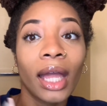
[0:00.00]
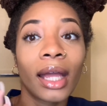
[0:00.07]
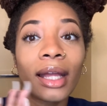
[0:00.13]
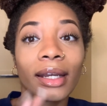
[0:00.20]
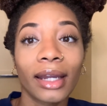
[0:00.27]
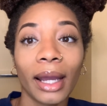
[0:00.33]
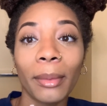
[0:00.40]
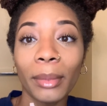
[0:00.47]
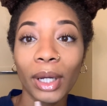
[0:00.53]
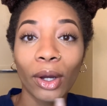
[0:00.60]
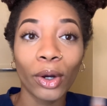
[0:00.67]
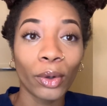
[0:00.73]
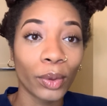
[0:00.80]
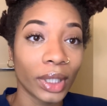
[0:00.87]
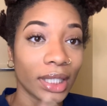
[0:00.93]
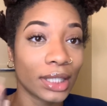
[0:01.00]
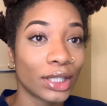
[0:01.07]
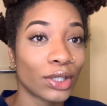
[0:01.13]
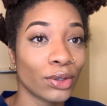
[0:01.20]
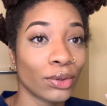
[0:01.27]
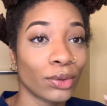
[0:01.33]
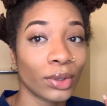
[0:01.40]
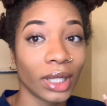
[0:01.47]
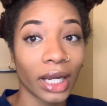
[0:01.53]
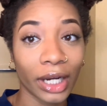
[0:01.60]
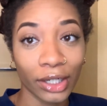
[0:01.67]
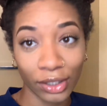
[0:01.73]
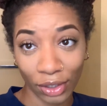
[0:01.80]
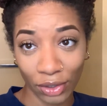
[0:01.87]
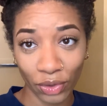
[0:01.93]
Now I'm going to go into the hair
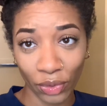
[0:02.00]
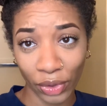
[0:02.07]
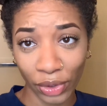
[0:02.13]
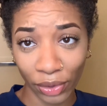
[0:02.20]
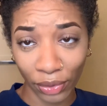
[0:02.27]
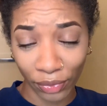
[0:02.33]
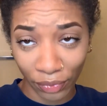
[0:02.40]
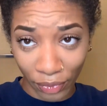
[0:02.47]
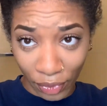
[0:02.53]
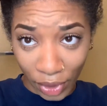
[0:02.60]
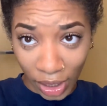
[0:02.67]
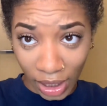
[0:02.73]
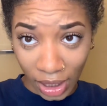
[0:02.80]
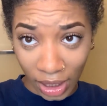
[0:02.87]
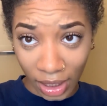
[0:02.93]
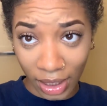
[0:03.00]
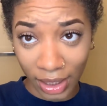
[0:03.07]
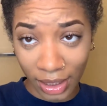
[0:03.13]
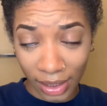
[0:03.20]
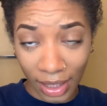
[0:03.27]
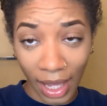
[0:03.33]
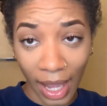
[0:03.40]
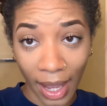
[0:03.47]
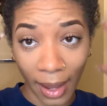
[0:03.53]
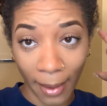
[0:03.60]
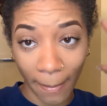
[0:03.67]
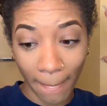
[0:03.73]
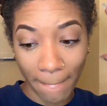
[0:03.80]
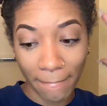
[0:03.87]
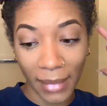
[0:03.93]
tutorial for that
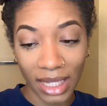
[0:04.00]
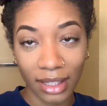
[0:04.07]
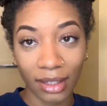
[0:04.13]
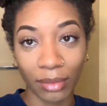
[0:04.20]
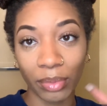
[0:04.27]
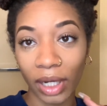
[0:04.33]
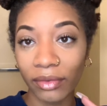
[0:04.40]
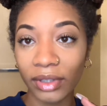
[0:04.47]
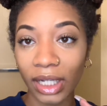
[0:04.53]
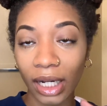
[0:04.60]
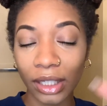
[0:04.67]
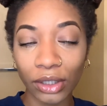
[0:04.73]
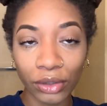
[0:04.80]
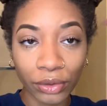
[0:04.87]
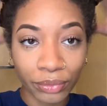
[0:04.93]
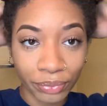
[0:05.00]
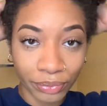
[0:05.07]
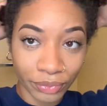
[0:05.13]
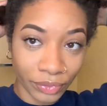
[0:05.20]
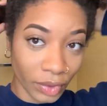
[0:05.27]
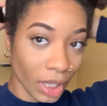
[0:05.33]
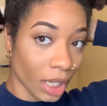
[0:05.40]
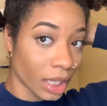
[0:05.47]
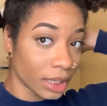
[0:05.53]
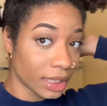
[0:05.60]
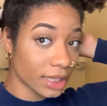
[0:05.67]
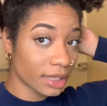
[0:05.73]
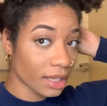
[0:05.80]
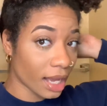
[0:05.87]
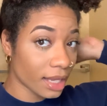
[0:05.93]
messy puff that I do. This
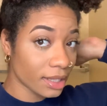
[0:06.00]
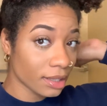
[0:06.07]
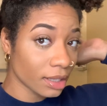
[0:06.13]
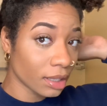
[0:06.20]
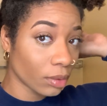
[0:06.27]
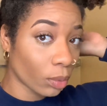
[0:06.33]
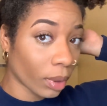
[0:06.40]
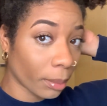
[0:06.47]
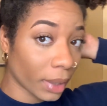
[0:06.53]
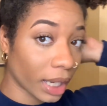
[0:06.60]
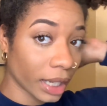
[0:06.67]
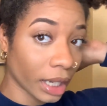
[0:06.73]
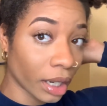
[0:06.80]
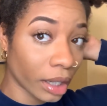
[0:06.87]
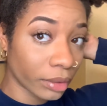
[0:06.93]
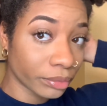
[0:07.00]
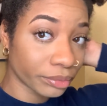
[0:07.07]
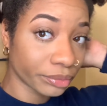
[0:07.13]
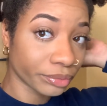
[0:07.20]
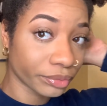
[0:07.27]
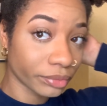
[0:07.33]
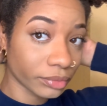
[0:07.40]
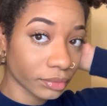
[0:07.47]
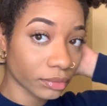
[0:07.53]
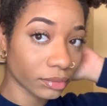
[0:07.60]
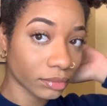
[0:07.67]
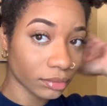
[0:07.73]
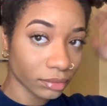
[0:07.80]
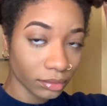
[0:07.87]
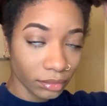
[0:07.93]
is how I sleep with my hair.
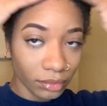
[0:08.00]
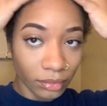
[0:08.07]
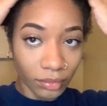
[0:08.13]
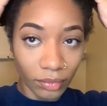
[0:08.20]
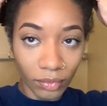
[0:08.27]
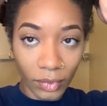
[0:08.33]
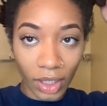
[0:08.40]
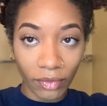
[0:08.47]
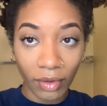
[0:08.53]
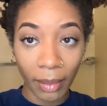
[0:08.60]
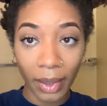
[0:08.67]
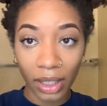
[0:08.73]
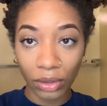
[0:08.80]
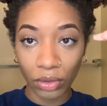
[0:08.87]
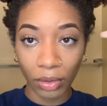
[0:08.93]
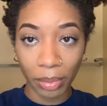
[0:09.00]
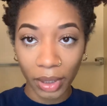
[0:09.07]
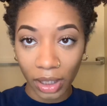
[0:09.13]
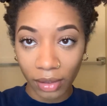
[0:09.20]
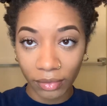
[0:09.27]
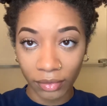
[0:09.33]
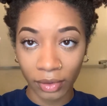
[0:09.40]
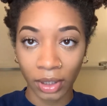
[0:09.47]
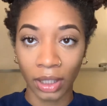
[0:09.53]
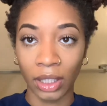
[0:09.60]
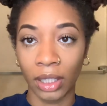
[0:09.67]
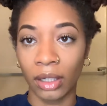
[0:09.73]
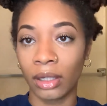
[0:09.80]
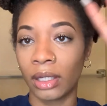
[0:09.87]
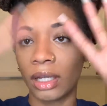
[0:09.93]
If I want to do a puff,
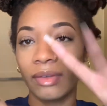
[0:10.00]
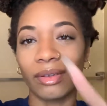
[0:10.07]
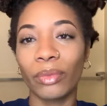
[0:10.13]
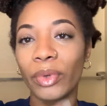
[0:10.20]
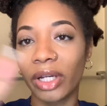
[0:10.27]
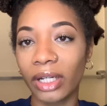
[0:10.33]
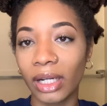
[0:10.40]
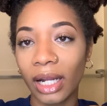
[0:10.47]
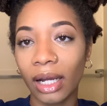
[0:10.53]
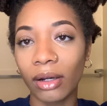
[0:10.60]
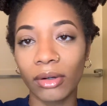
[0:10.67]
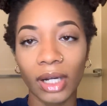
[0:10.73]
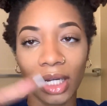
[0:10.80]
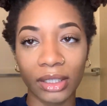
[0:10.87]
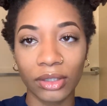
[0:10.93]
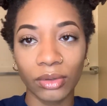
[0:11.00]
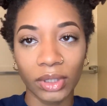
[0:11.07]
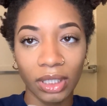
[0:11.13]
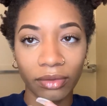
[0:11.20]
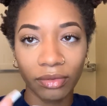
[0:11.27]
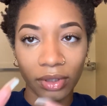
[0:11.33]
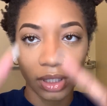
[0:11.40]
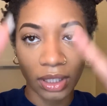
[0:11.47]
if I'm wearing it out, I do it differently.